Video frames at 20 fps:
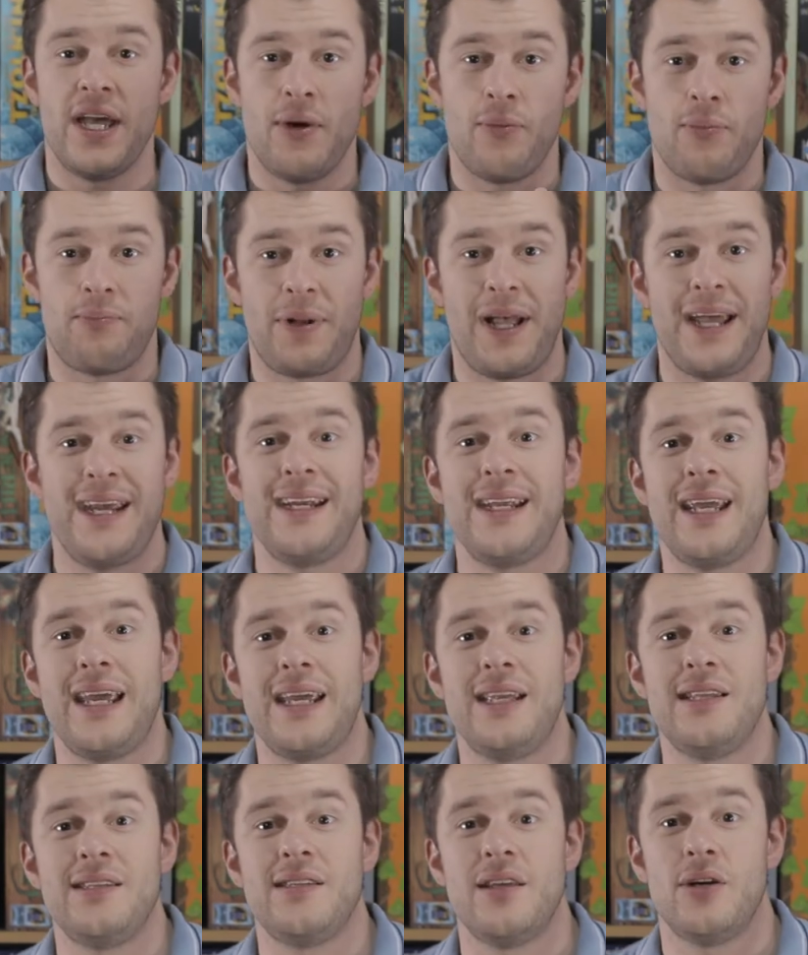Playing it
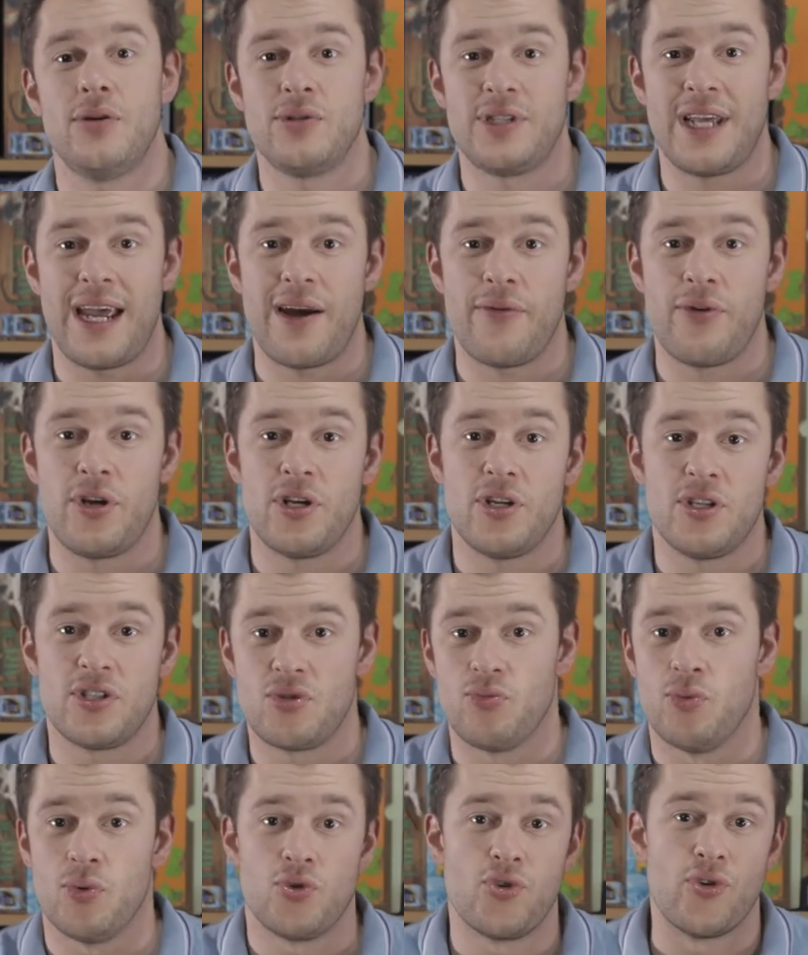in those areas
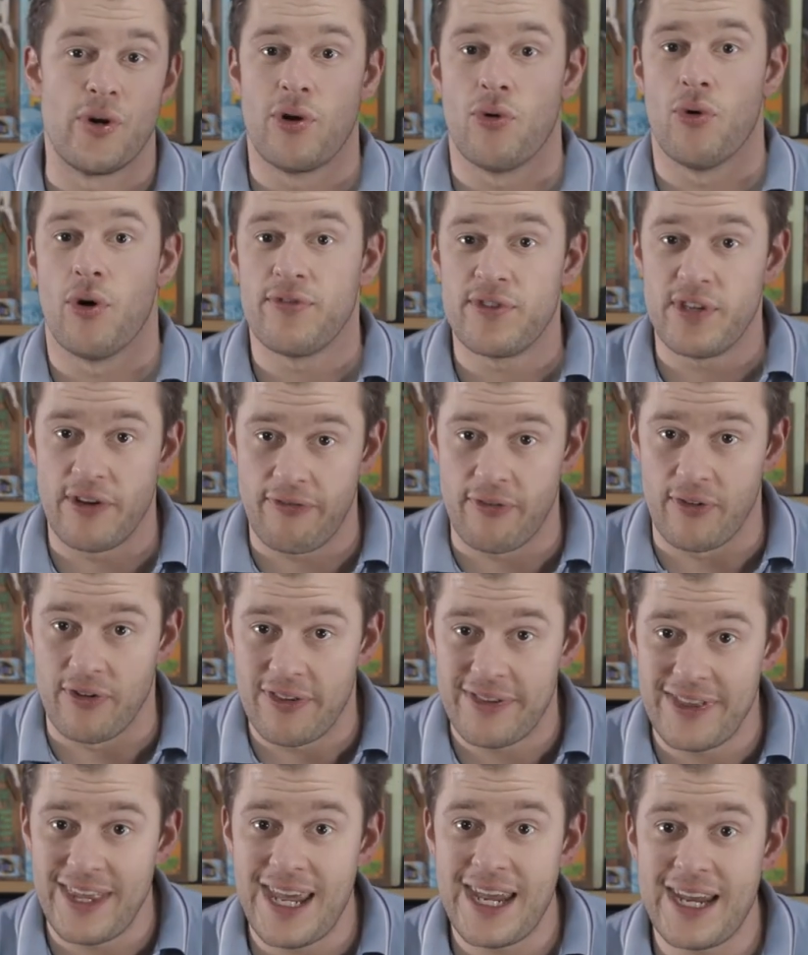will trigger off different
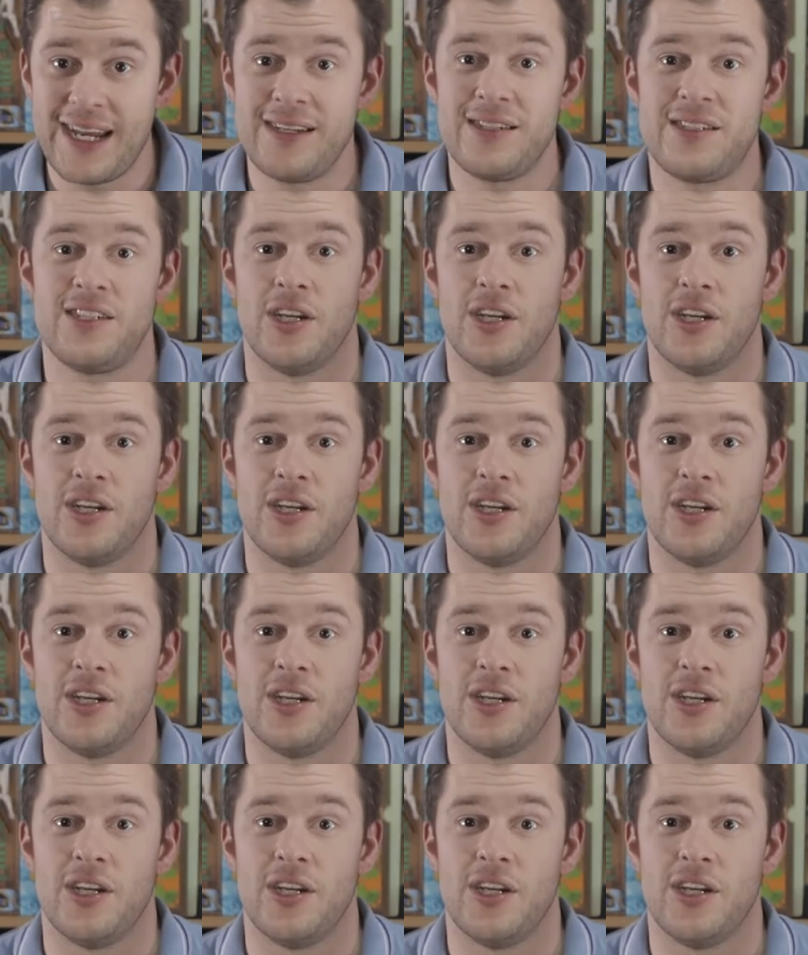things.